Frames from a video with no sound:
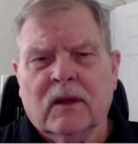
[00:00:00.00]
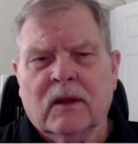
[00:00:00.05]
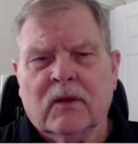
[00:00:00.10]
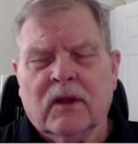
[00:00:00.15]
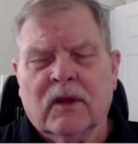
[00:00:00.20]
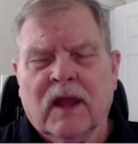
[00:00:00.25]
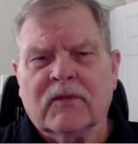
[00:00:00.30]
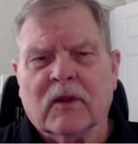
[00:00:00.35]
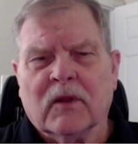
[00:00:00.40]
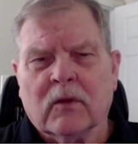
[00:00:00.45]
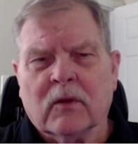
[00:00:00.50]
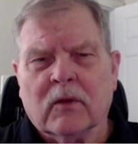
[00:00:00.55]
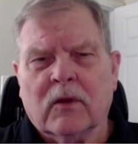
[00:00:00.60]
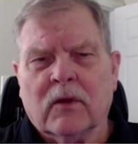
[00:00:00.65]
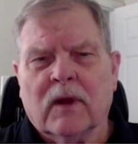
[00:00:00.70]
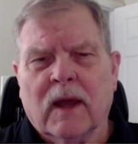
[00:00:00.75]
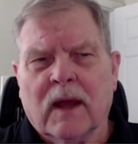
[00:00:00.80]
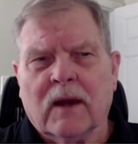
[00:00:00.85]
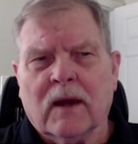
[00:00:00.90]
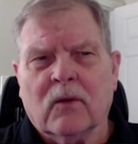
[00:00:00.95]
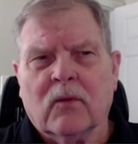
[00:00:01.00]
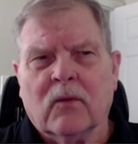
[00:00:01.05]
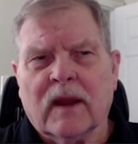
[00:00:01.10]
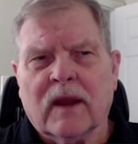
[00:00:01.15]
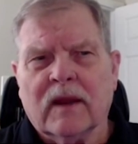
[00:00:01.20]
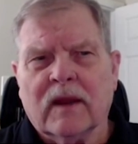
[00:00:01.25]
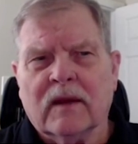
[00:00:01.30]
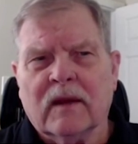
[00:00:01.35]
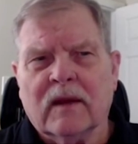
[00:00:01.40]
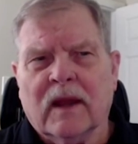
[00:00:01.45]
you have to learn how to
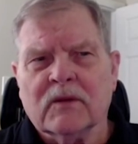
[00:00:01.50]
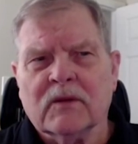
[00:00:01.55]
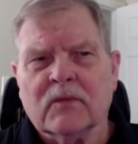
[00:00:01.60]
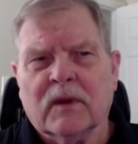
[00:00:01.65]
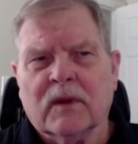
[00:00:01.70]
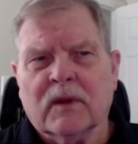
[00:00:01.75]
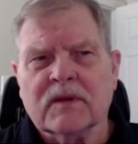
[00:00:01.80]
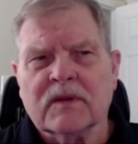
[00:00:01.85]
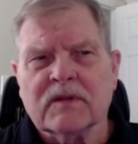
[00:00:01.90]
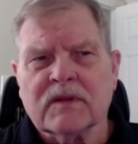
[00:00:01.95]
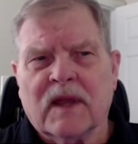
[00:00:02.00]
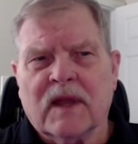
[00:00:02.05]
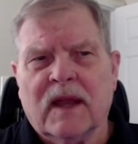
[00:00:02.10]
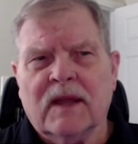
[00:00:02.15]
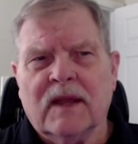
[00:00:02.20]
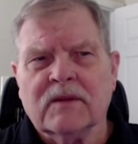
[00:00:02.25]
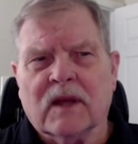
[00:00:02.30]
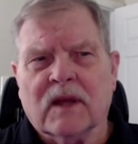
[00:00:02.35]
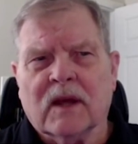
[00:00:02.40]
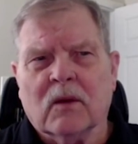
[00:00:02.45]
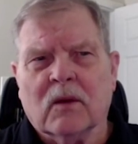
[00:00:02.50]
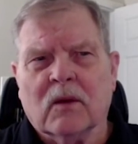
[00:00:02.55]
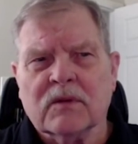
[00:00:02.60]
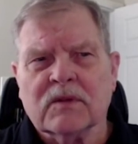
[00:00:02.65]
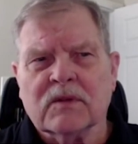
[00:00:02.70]
recognize what the signs are when